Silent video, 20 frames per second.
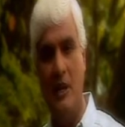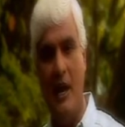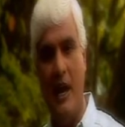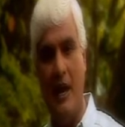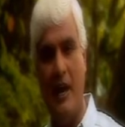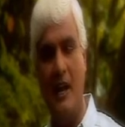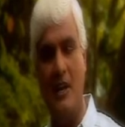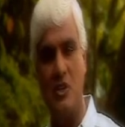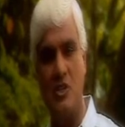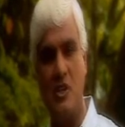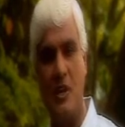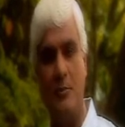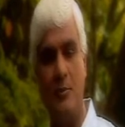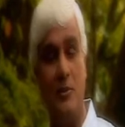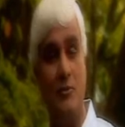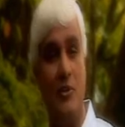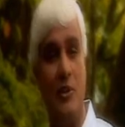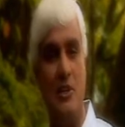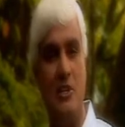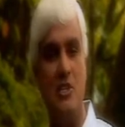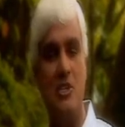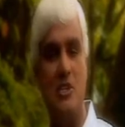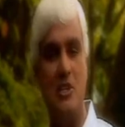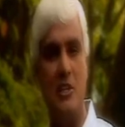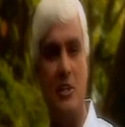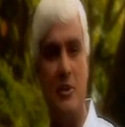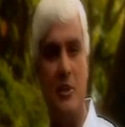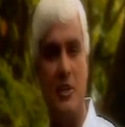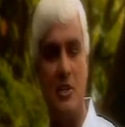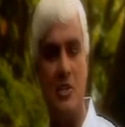and ends up with very
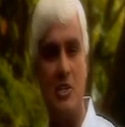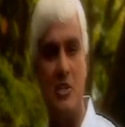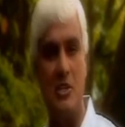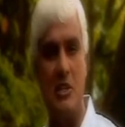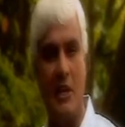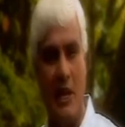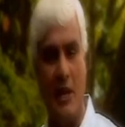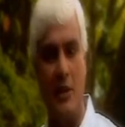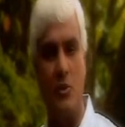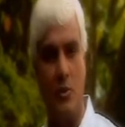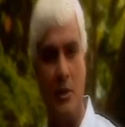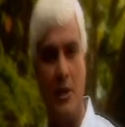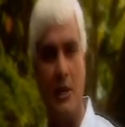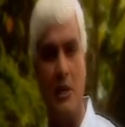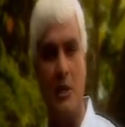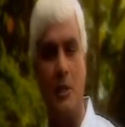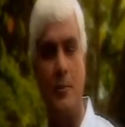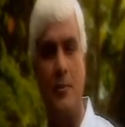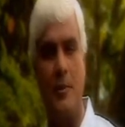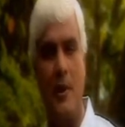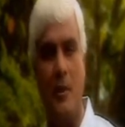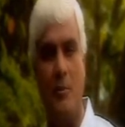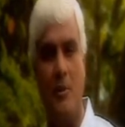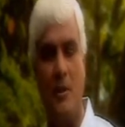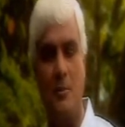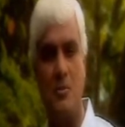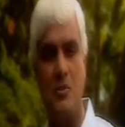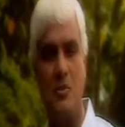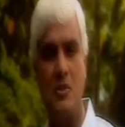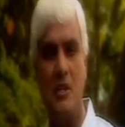serious and critical
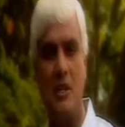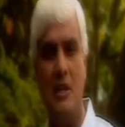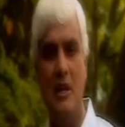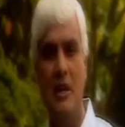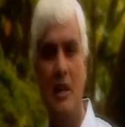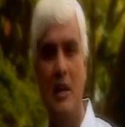problems.